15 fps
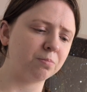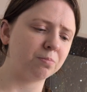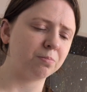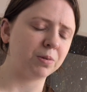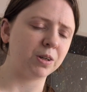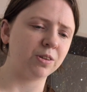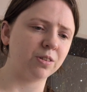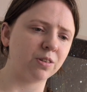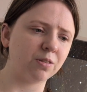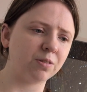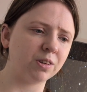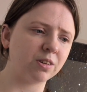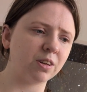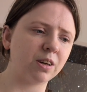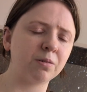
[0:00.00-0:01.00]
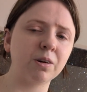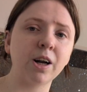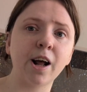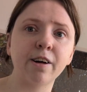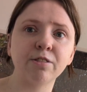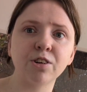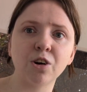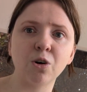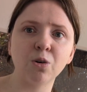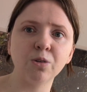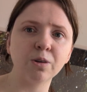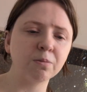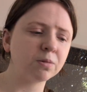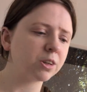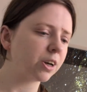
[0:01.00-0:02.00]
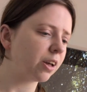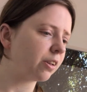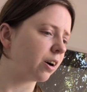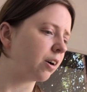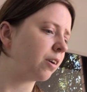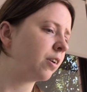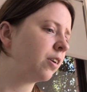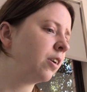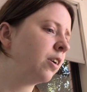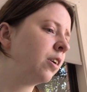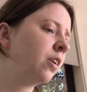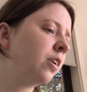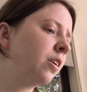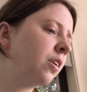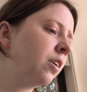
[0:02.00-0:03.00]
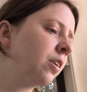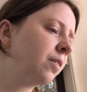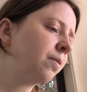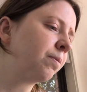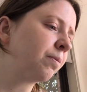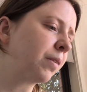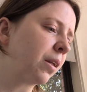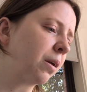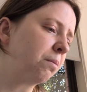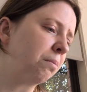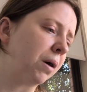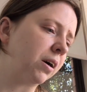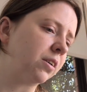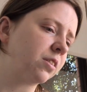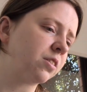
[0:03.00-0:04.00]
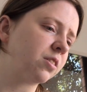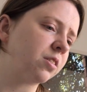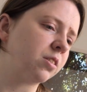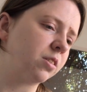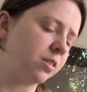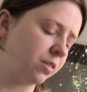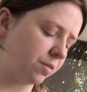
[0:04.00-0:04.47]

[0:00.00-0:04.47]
because obviously I'm going to have to hold them together. But